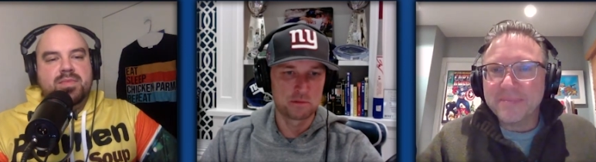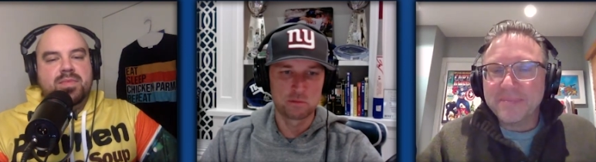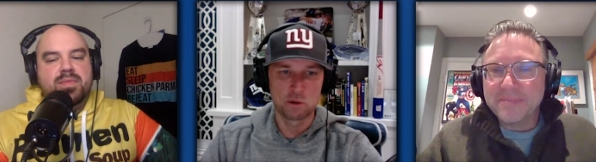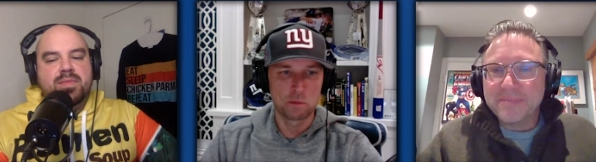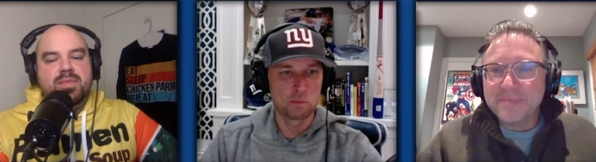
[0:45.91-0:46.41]
Speaker 1: from
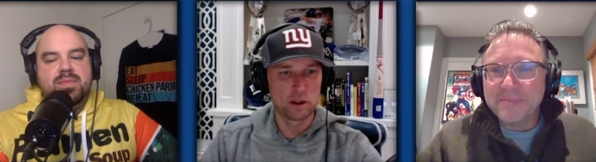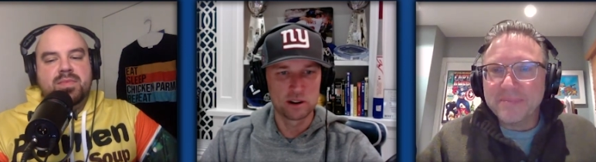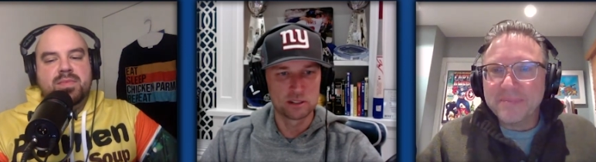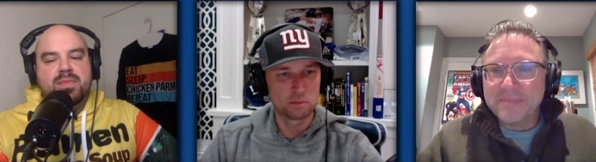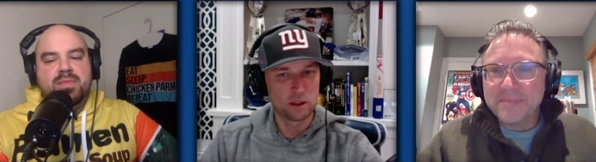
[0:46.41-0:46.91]
former
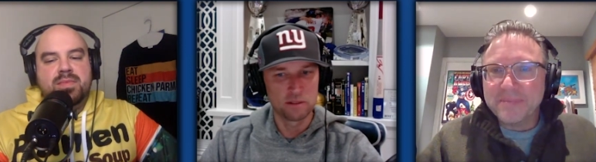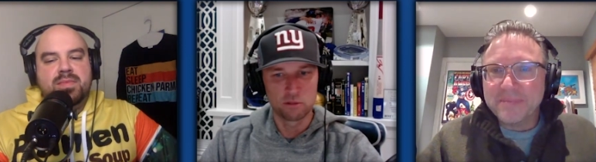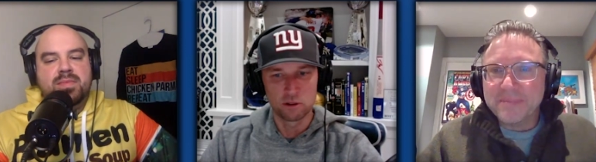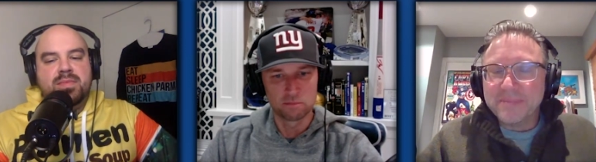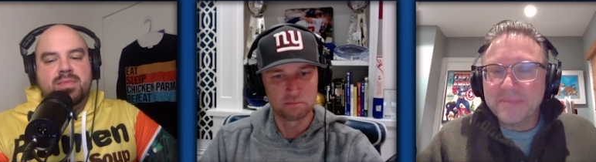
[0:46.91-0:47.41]
players that played
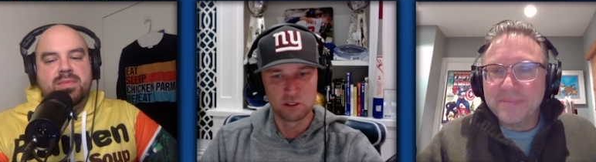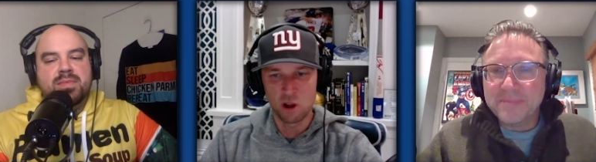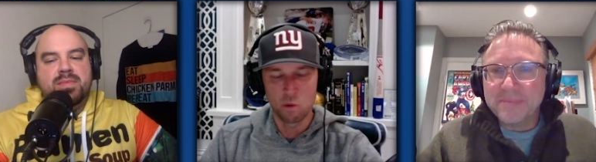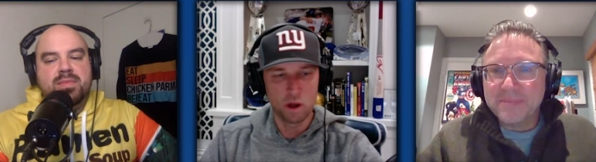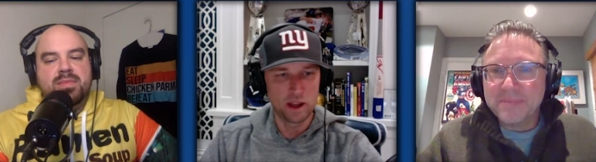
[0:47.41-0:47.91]
for him.
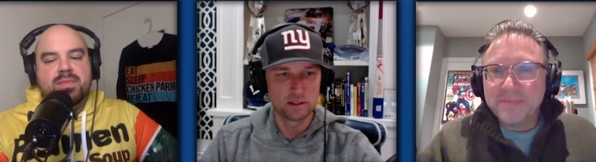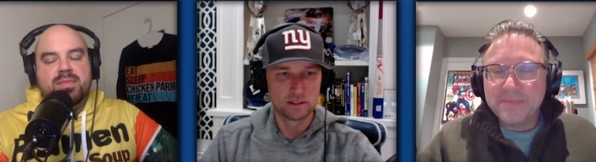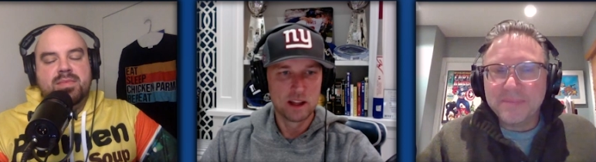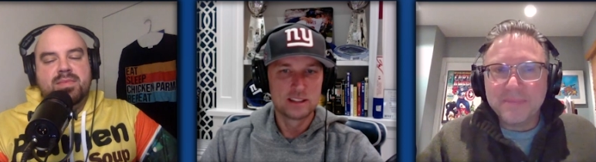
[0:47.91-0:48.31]
No way.